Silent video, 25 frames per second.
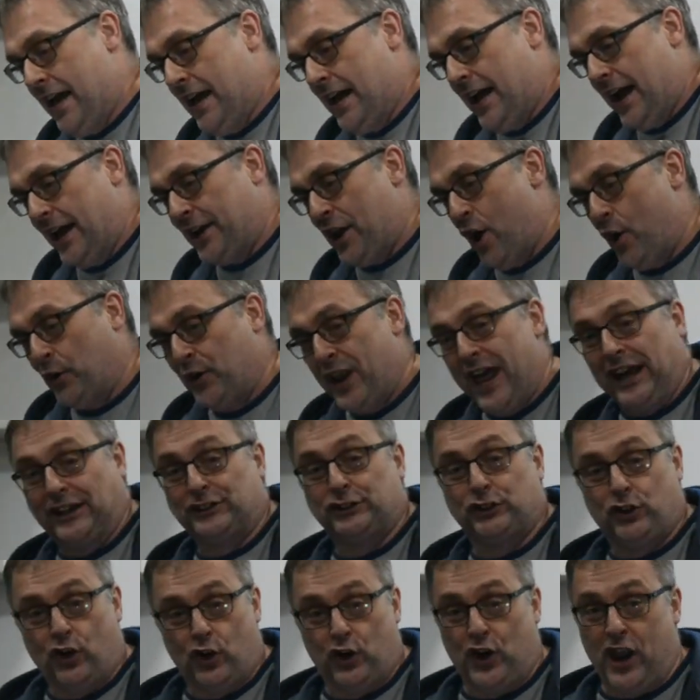And our
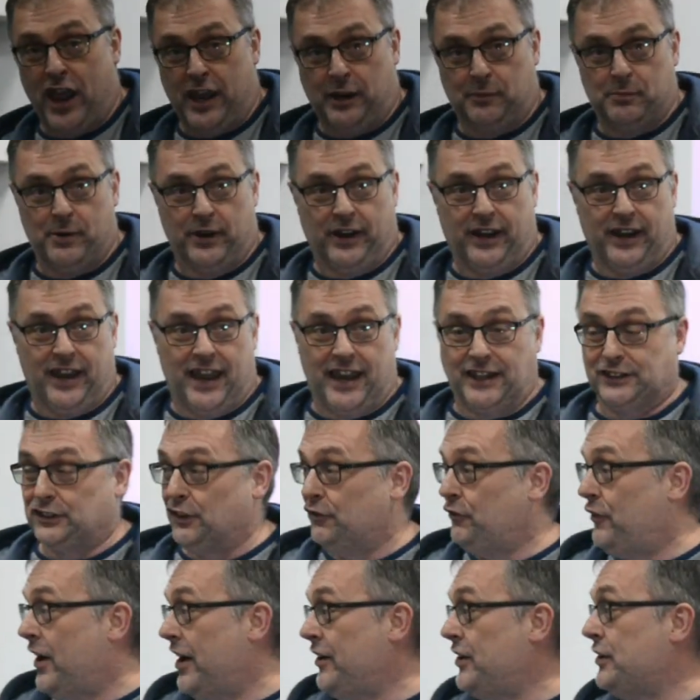next door neighbour is a
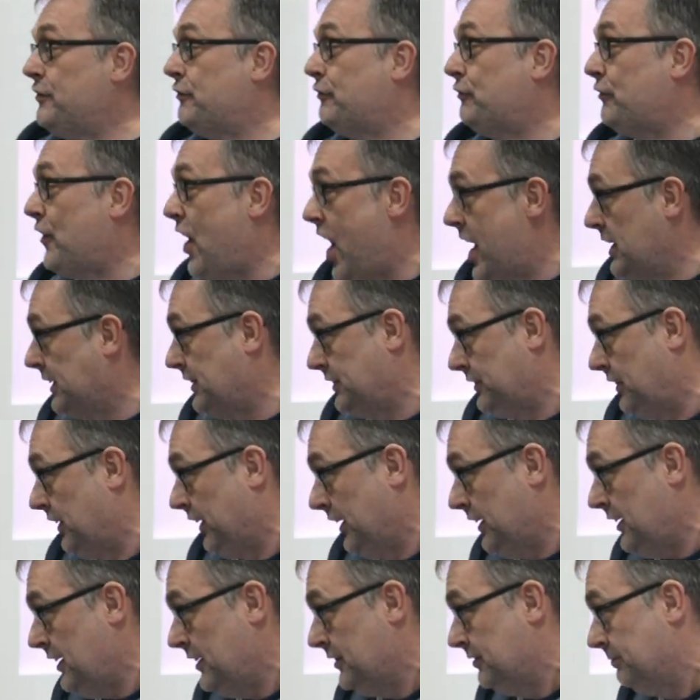very
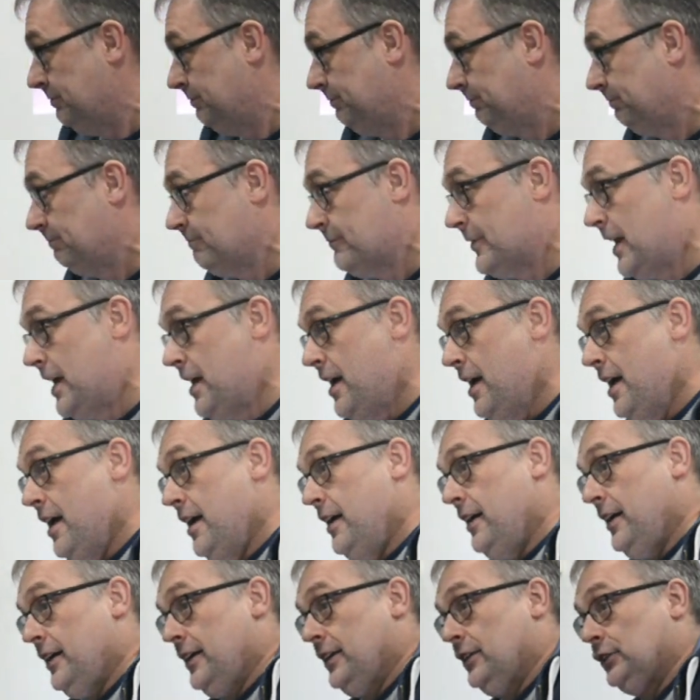feisty,
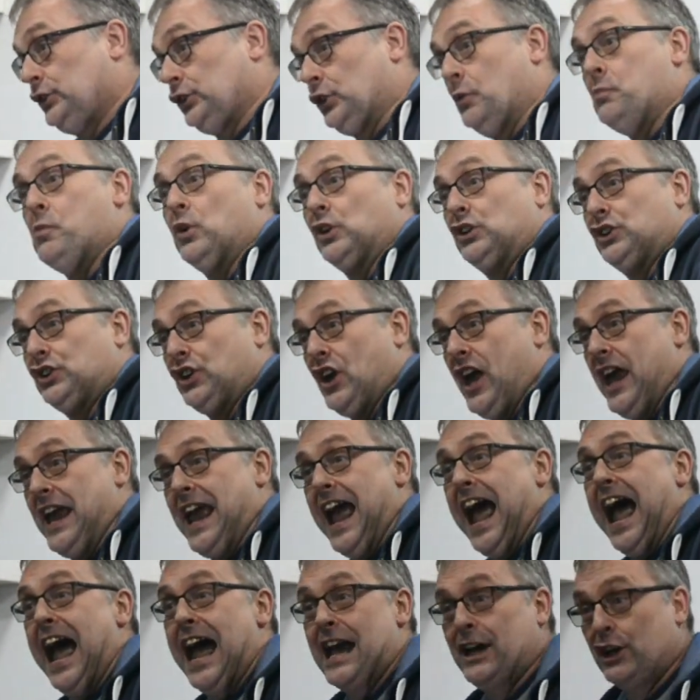some would say
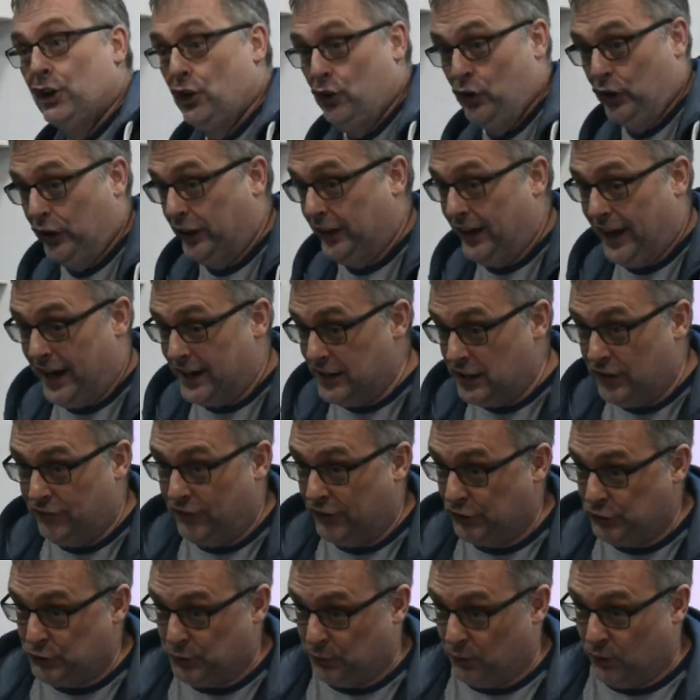angry
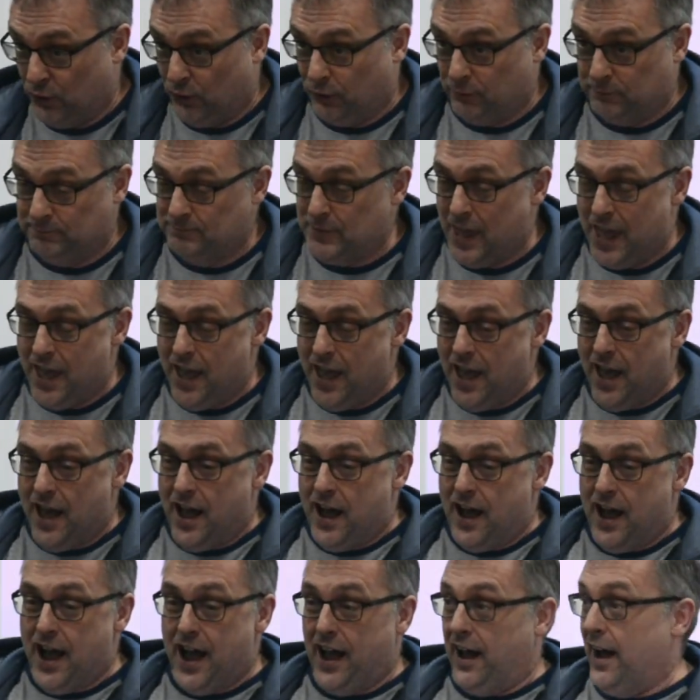individual.
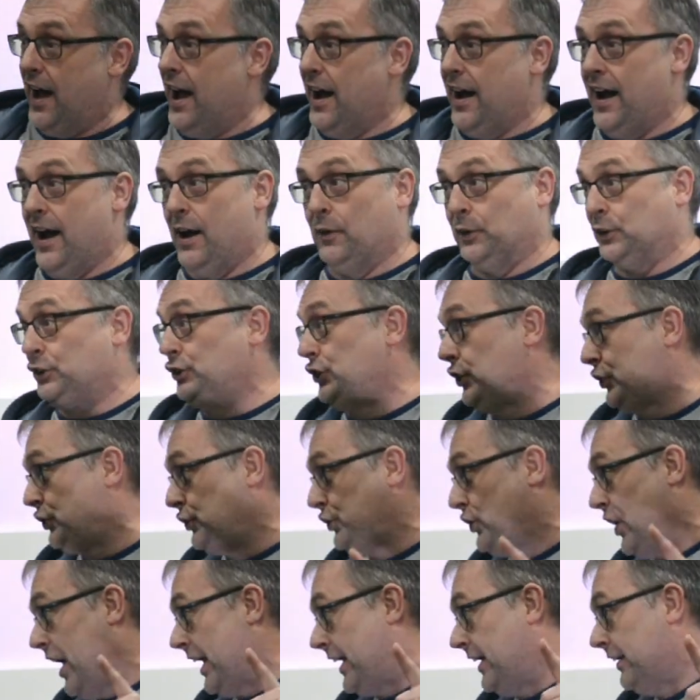I was just
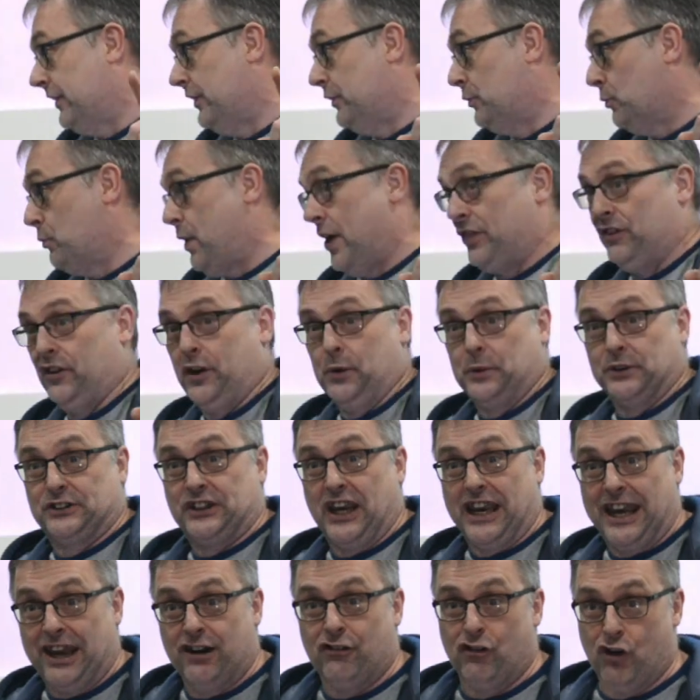checking whether he was
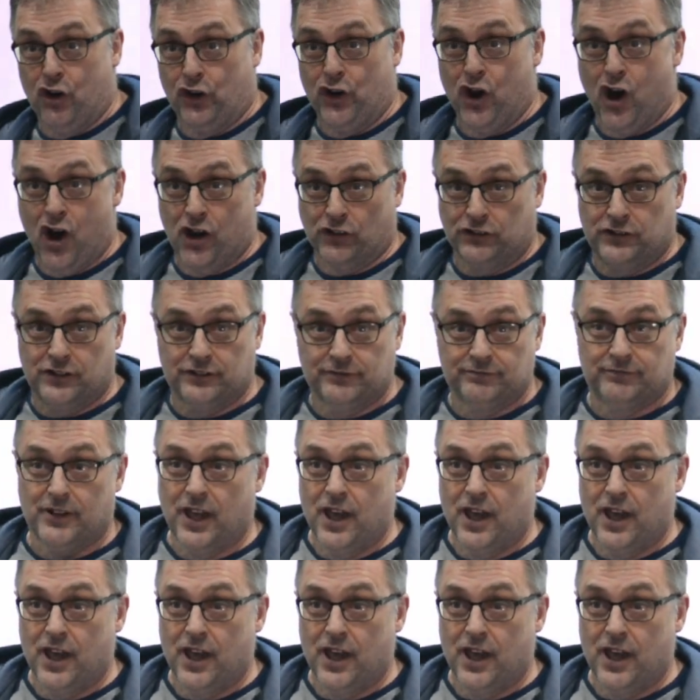here or not.